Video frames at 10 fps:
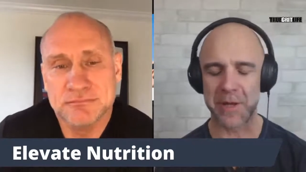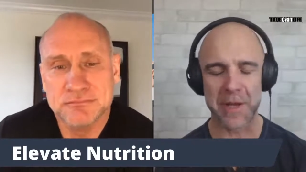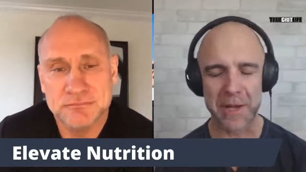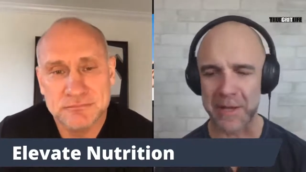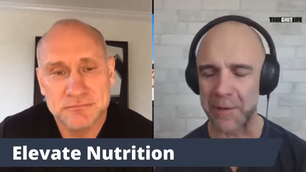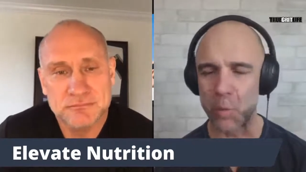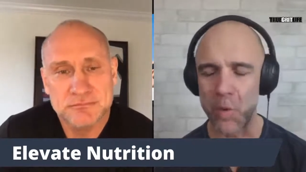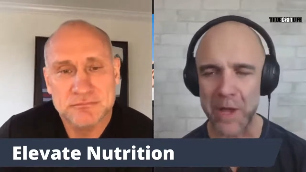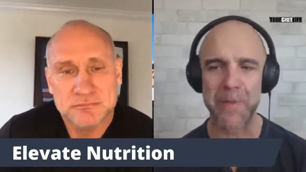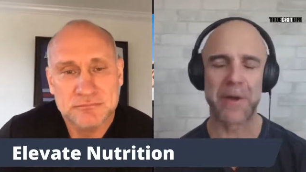Speaker 1: I, I get
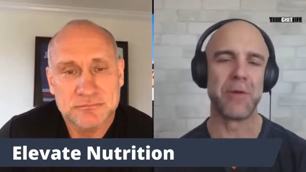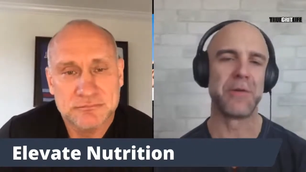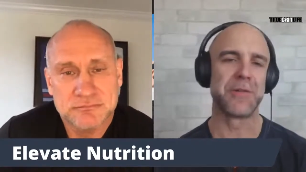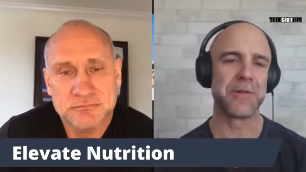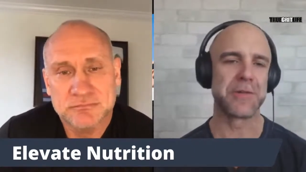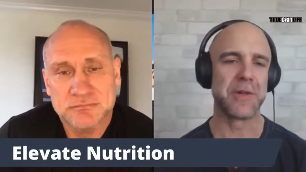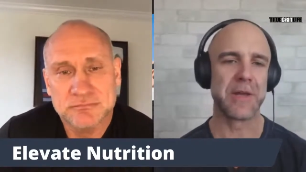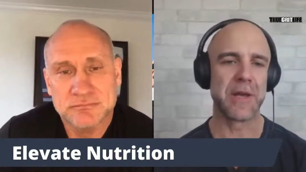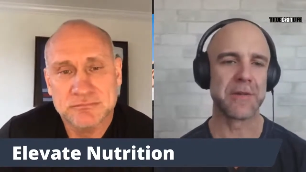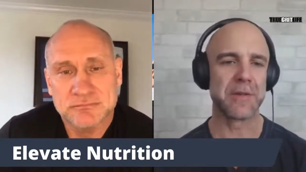way better results on
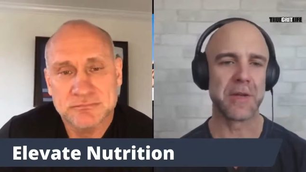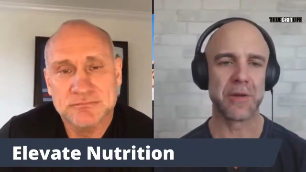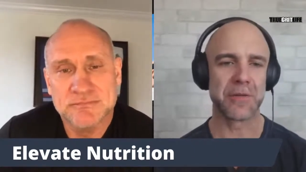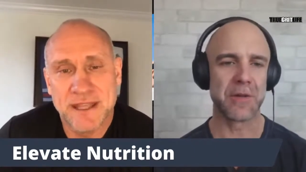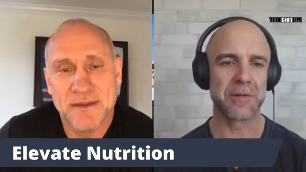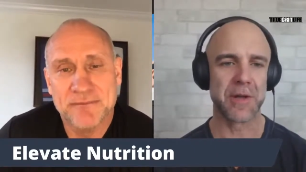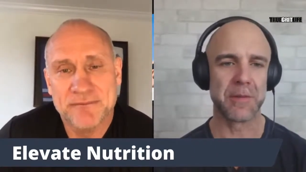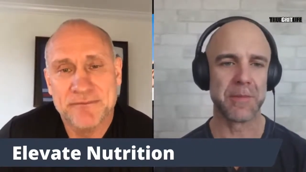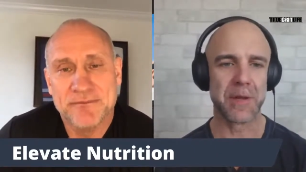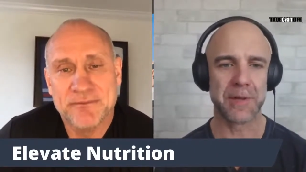the ice. And he goes, I just got to
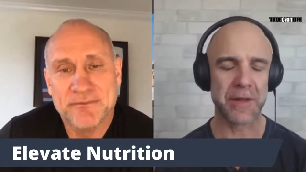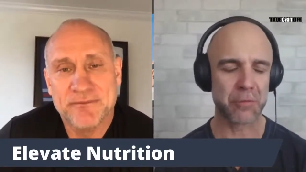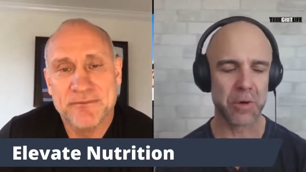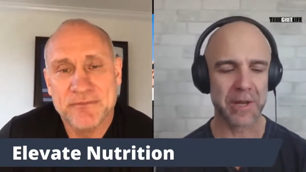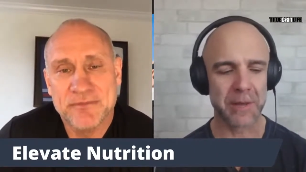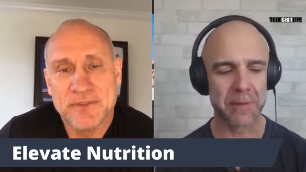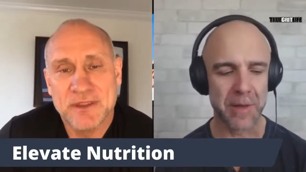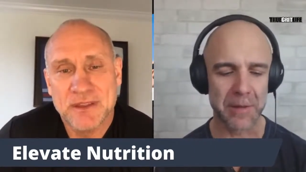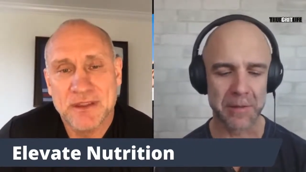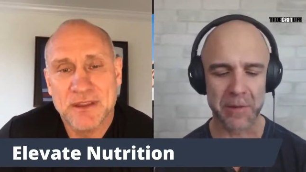make. That's where I get
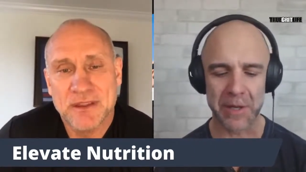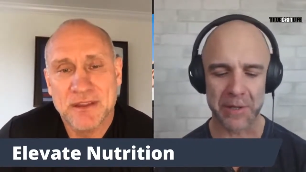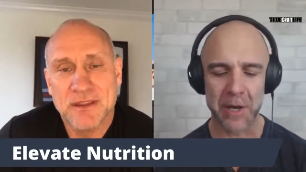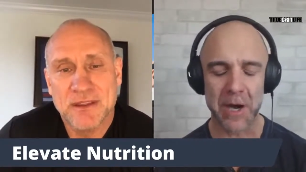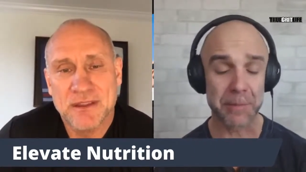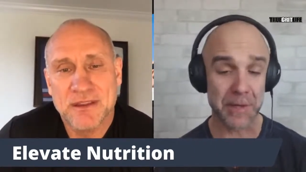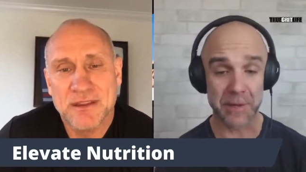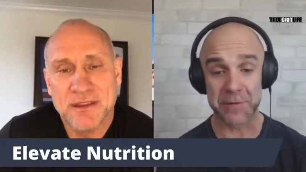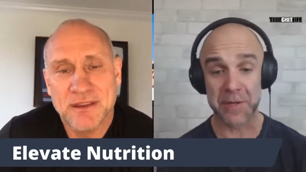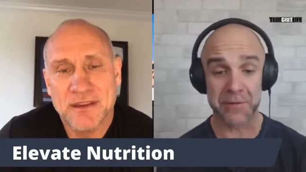my get caught
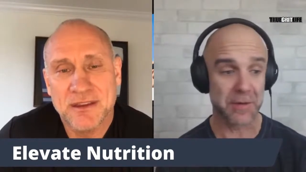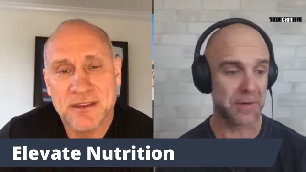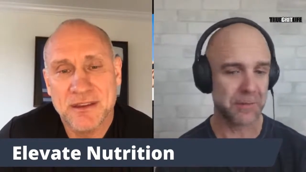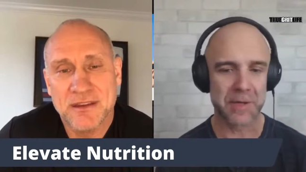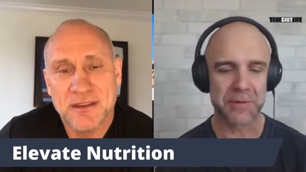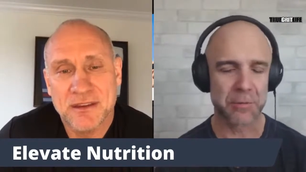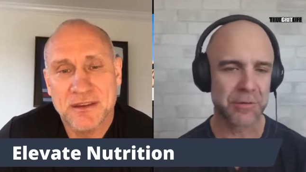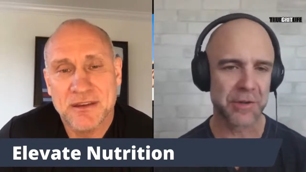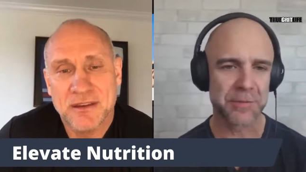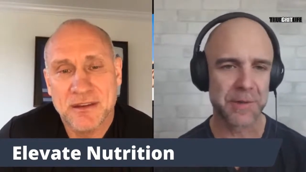because it is. It's a it's a
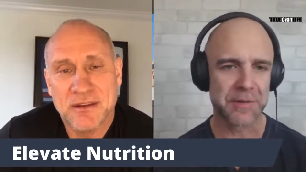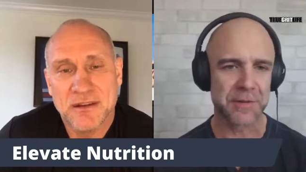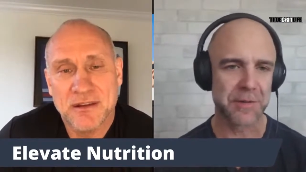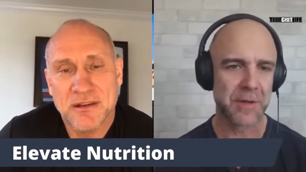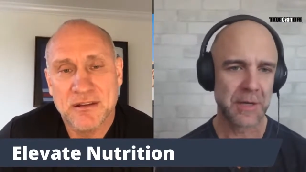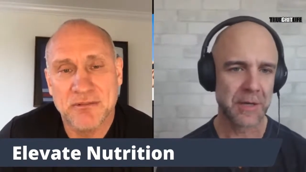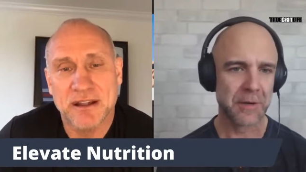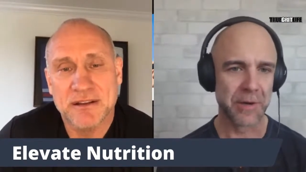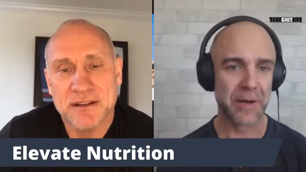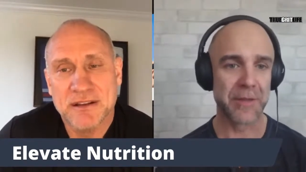results business,
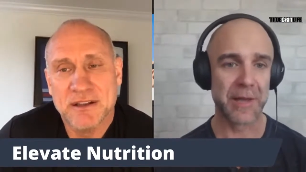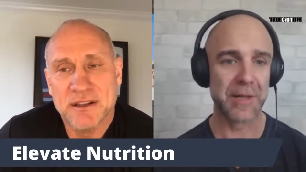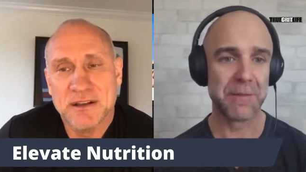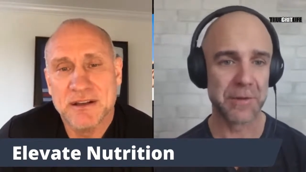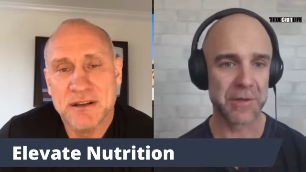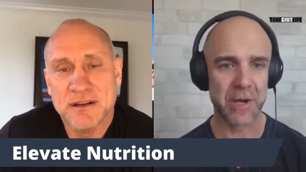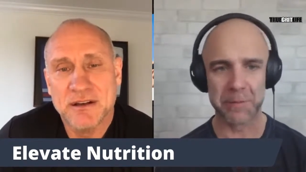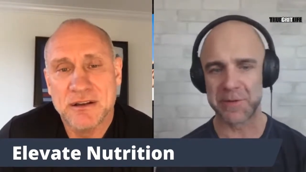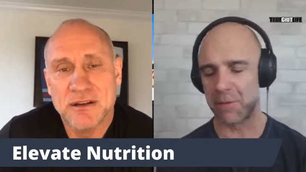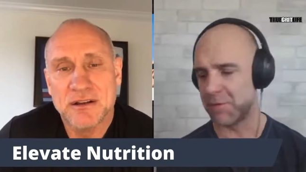right, right at that level. It's 100
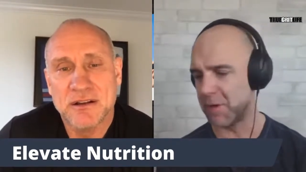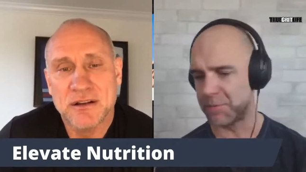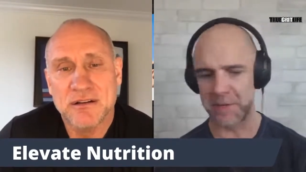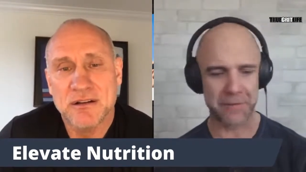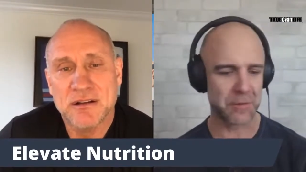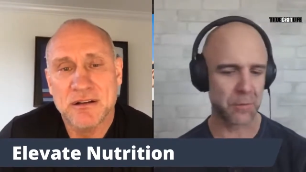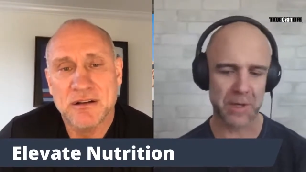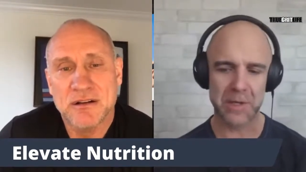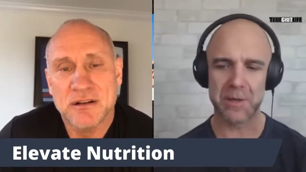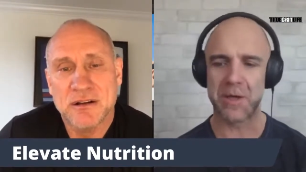percent result. You have to
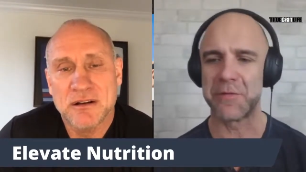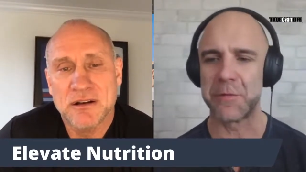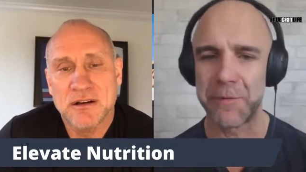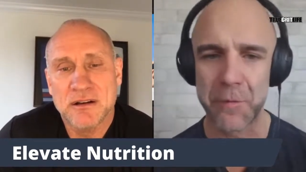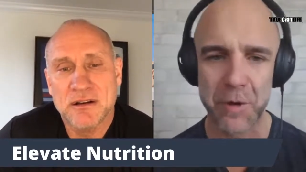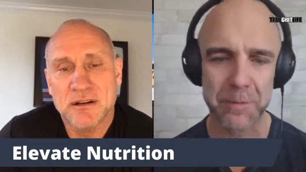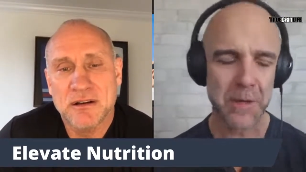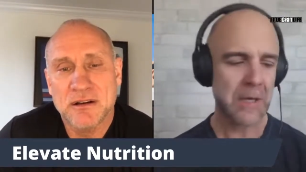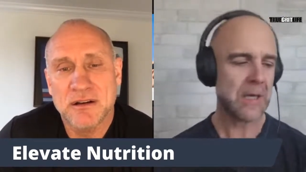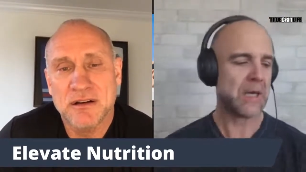win. You have to perform.
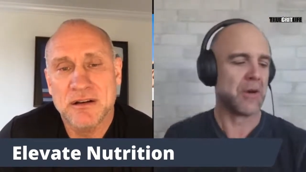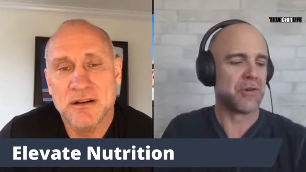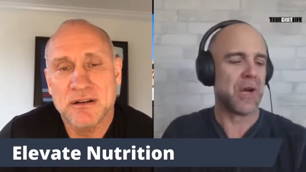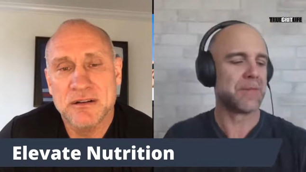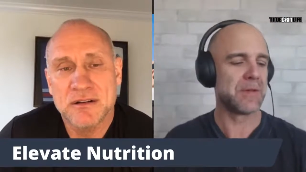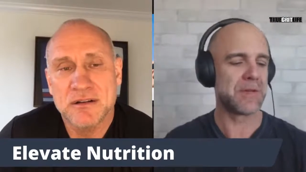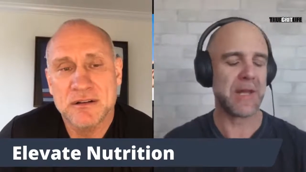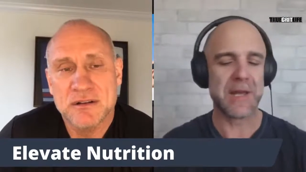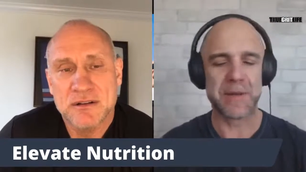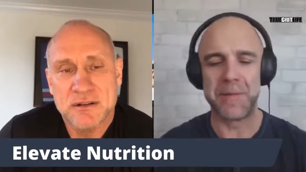Your job's at
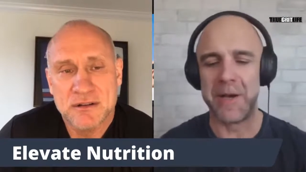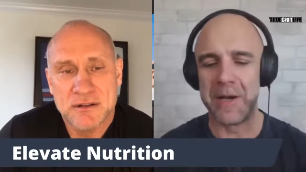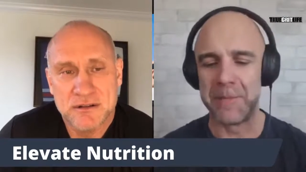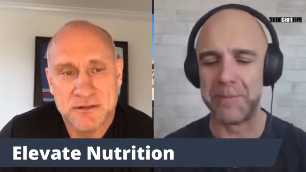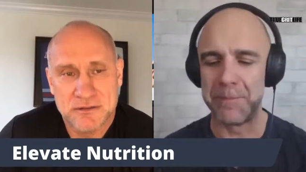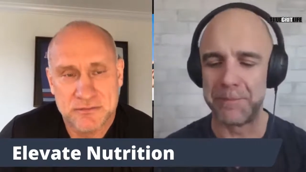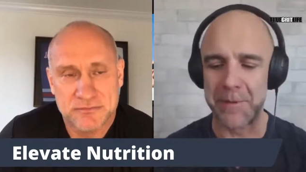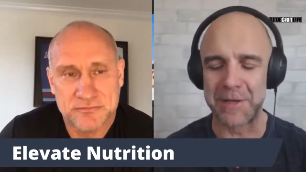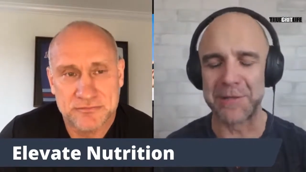stake. Um, but he